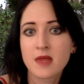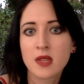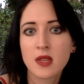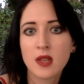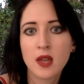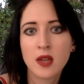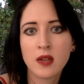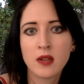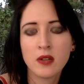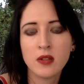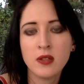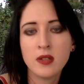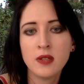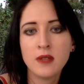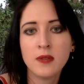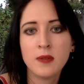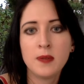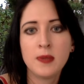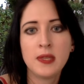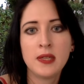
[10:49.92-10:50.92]
I know you
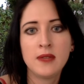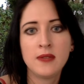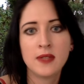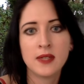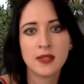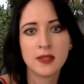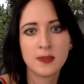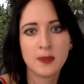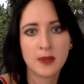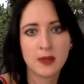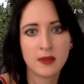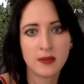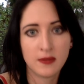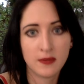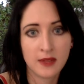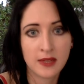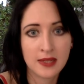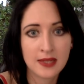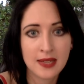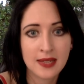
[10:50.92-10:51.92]
never believed us, but
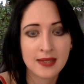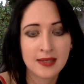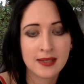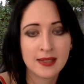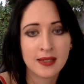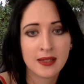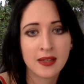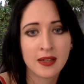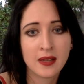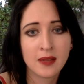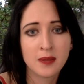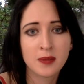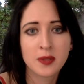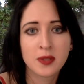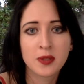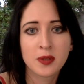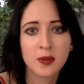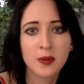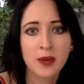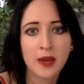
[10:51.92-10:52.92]
fantastic. I am
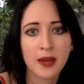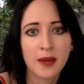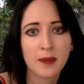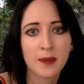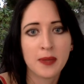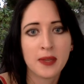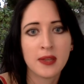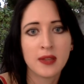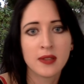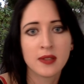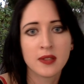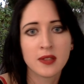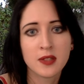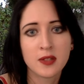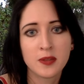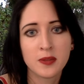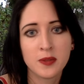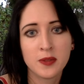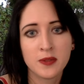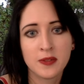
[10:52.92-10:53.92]
so happy that
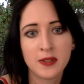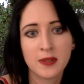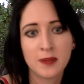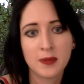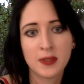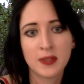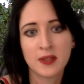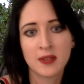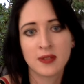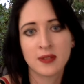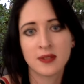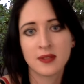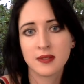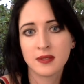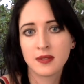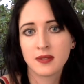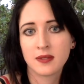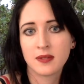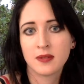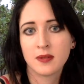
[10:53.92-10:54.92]
you're moving, because
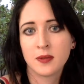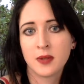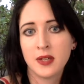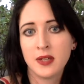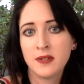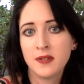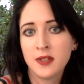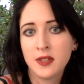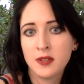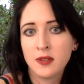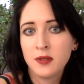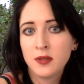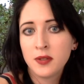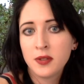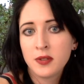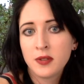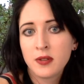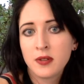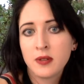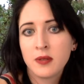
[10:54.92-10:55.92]
whatever you
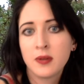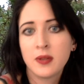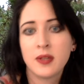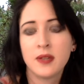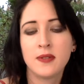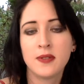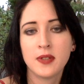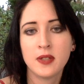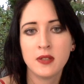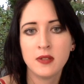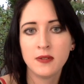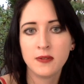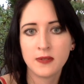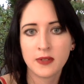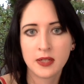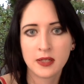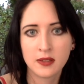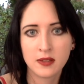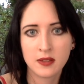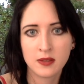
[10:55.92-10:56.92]
thought or whatever you
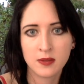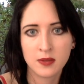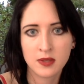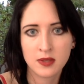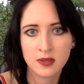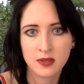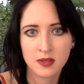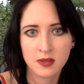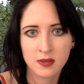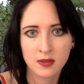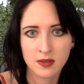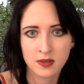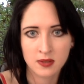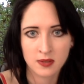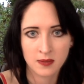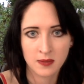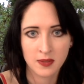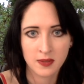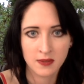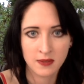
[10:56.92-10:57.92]
felt, there was
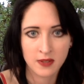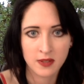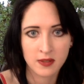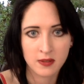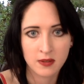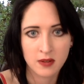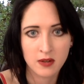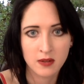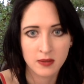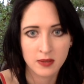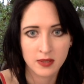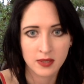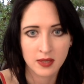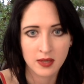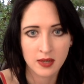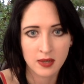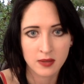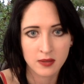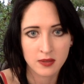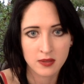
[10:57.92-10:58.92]
something very wrong with that
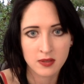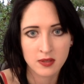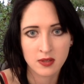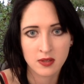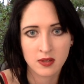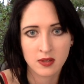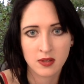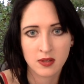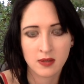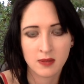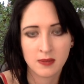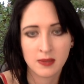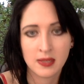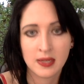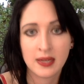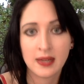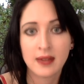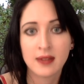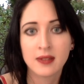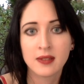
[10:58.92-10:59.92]
house, and I'm
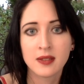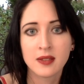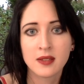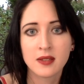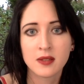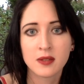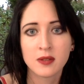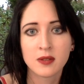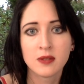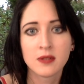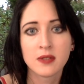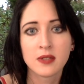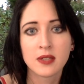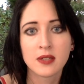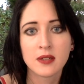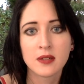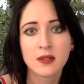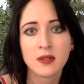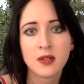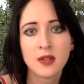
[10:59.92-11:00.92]
glad that it's over
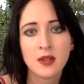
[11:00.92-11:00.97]
now.